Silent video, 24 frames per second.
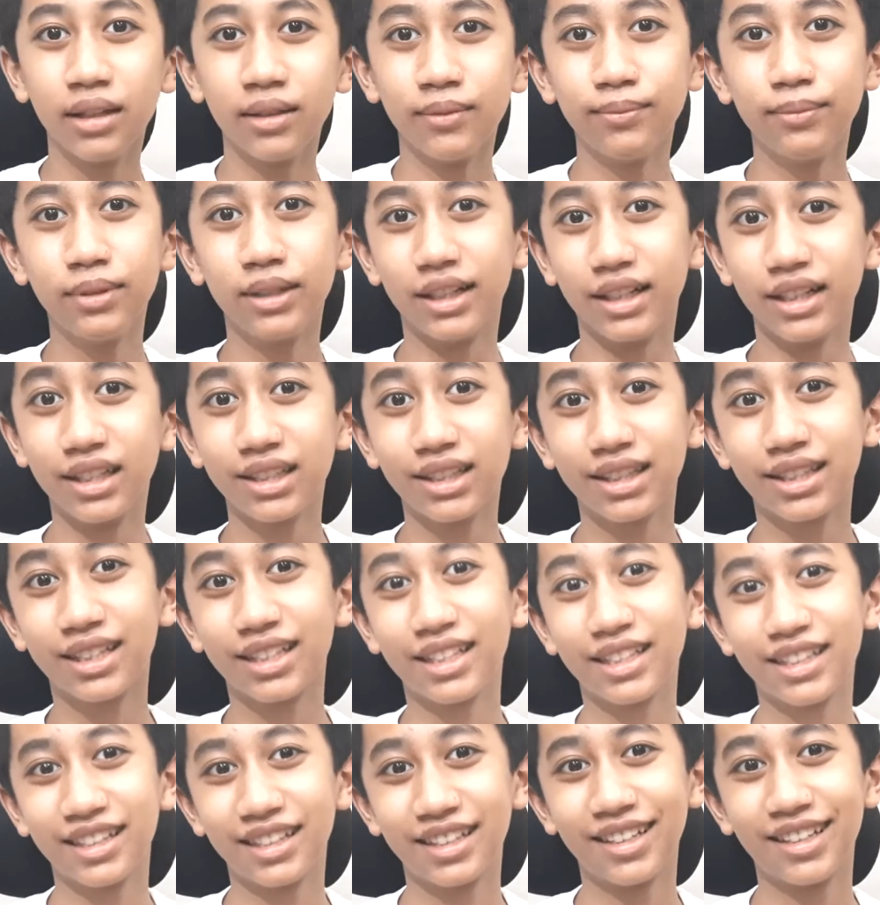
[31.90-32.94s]
But,
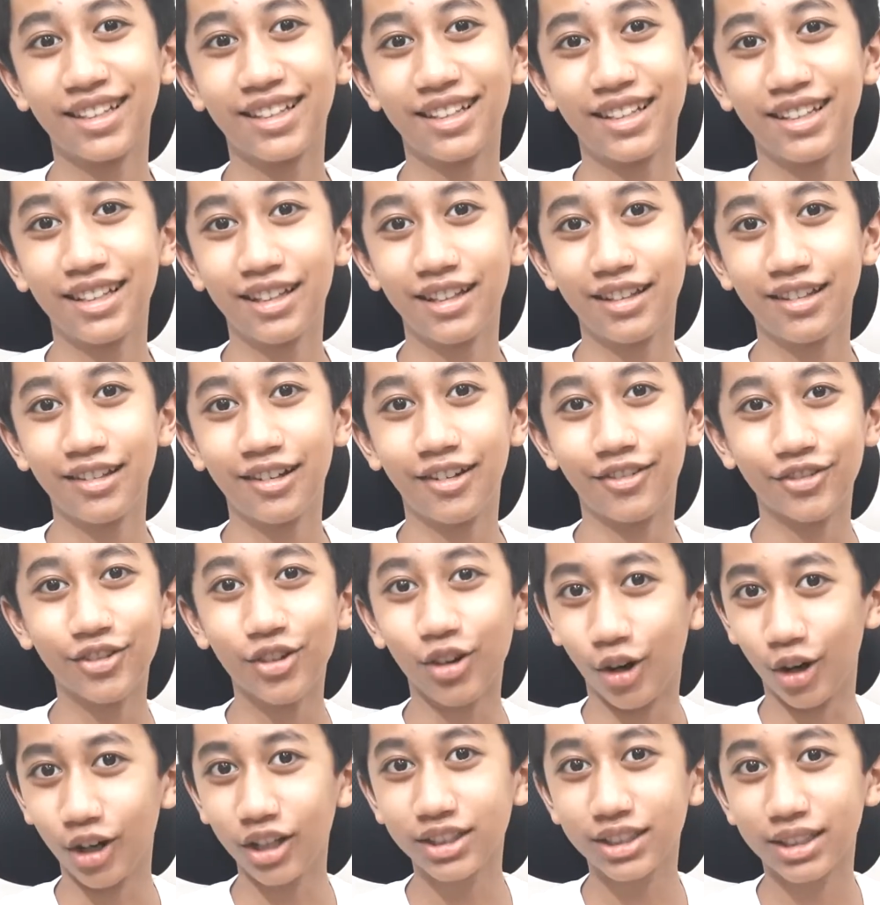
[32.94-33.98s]
of
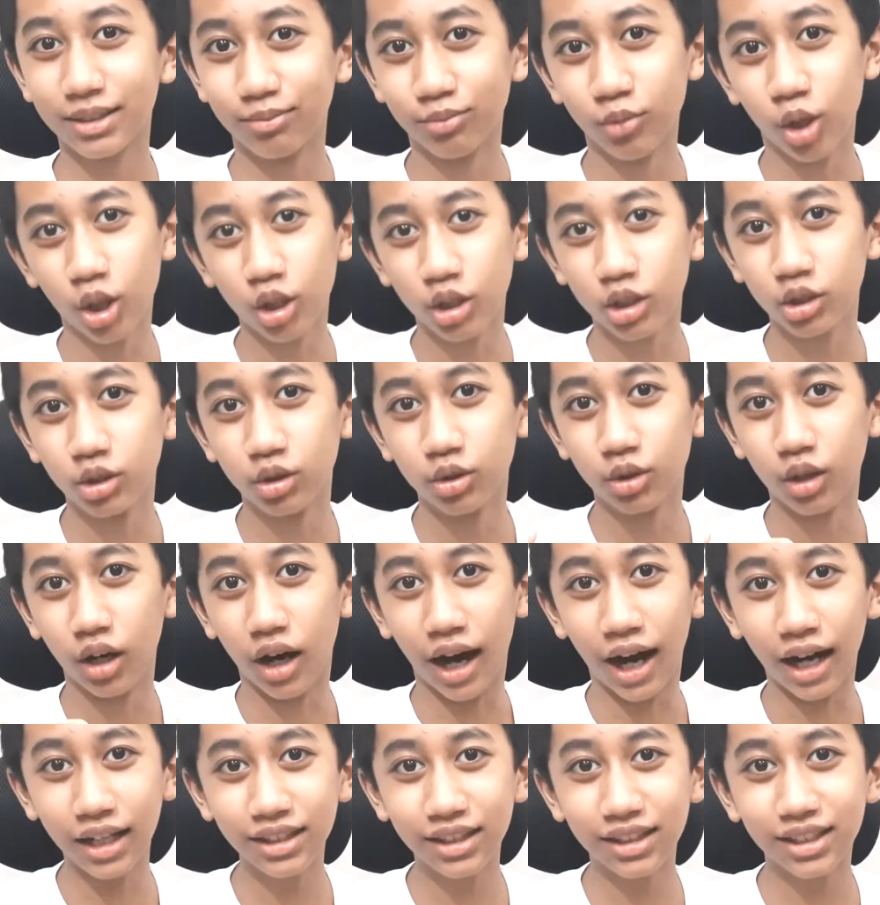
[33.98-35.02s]
course, the more you
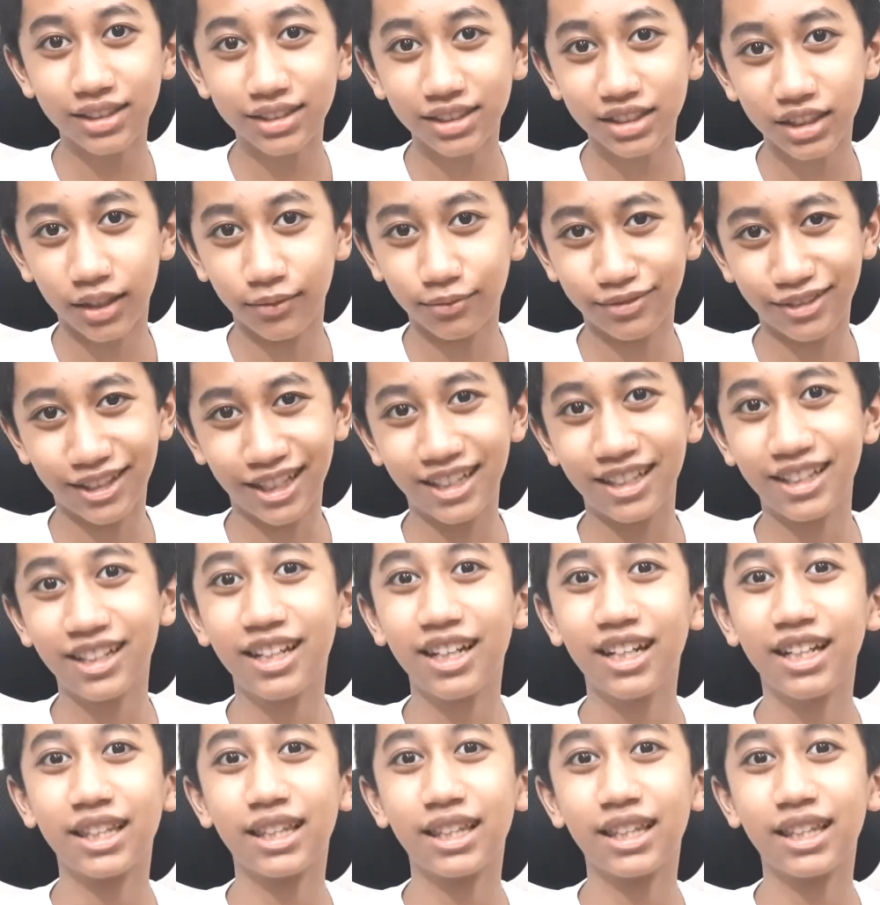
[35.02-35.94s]
hunt something,